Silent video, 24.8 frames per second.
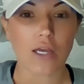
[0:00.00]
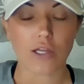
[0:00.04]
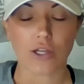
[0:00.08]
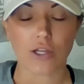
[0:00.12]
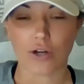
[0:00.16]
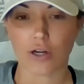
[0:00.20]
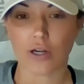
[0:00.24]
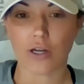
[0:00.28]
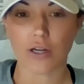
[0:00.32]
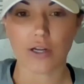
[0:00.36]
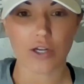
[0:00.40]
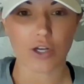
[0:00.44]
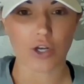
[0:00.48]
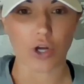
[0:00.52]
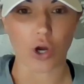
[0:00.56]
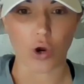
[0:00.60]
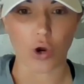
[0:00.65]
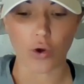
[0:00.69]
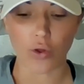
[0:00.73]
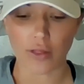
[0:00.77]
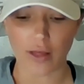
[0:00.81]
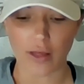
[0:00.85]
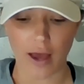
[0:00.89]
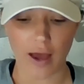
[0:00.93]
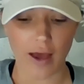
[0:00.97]
you're going to
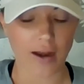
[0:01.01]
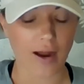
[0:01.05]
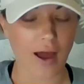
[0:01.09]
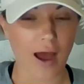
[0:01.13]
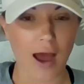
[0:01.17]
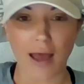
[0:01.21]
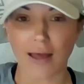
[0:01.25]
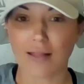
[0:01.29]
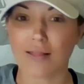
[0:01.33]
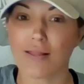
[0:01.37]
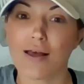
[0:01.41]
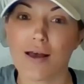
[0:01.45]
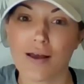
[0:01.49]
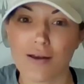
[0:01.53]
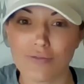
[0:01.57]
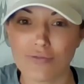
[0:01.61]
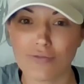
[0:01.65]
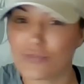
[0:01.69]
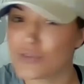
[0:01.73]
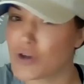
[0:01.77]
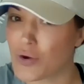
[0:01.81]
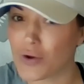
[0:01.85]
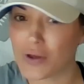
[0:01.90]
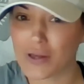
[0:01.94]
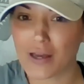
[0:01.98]
know that I love
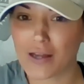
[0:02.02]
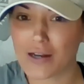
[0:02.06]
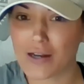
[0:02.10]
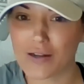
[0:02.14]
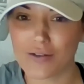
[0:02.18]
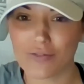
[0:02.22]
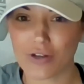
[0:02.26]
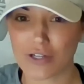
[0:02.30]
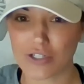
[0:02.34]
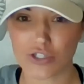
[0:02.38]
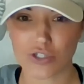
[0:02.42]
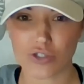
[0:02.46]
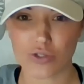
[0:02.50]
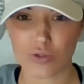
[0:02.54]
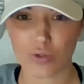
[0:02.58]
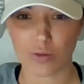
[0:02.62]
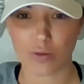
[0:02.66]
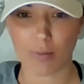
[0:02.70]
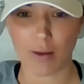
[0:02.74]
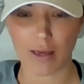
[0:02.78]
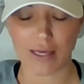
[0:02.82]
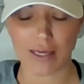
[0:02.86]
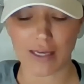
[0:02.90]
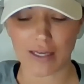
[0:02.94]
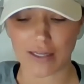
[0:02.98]
going on adventures with
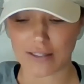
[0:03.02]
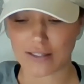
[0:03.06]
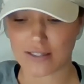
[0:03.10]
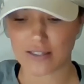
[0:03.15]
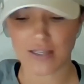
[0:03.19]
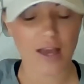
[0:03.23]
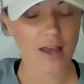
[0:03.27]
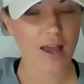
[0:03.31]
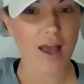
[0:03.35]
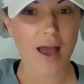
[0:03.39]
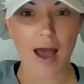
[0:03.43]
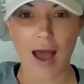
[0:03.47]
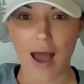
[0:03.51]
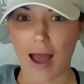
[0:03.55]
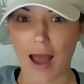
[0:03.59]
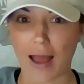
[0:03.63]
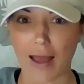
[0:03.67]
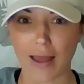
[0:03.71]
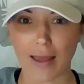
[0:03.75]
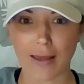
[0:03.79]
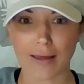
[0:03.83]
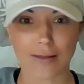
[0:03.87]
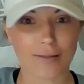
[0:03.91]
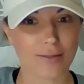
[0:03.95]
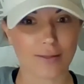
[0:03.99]
my kids.
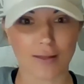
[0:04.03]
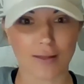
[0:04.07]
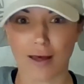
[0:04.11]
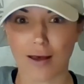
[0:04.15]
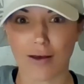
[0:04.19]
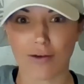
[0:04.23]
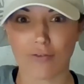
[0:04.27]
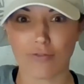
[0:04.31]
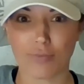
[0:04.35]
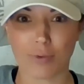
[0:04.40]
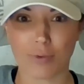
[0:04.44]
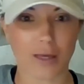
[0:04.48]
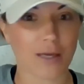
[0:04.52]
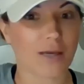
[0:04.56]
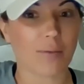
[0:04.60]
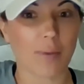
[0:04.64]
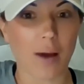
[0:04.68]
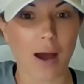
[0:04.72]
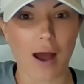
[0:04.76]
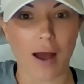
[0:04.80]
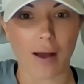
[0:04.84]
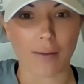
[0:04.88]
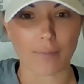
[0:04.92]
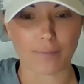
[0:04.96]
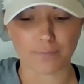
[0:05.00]
I love being a
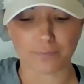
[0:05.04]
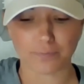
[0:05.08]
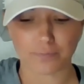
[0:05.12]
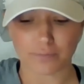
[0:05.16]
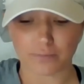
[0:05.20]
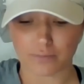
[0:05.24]
mom.